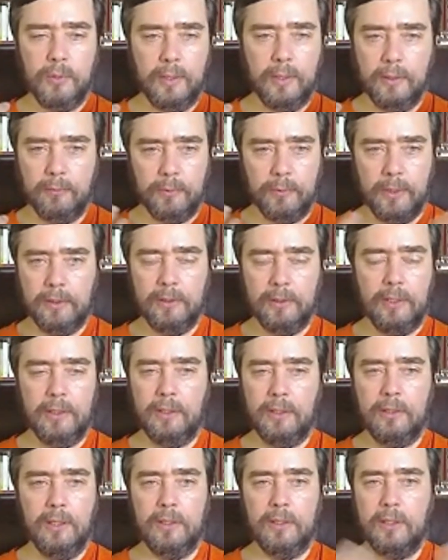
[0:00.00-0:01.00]

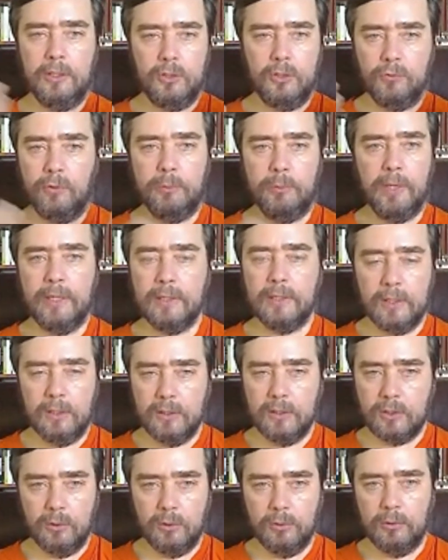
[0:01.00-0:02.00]
and each remains in
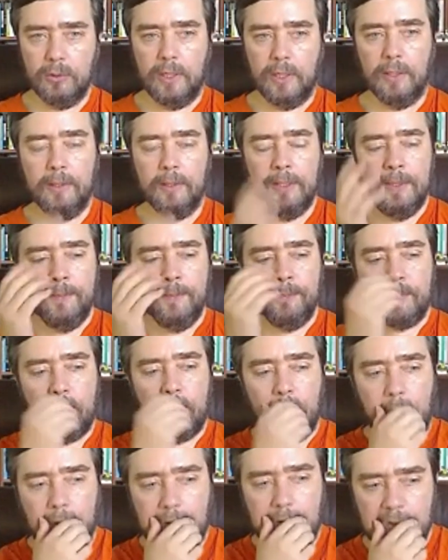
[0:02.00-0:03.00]
his own
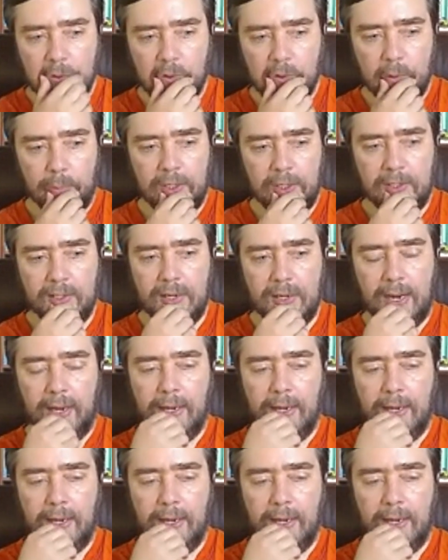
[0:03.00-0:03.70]
opinion.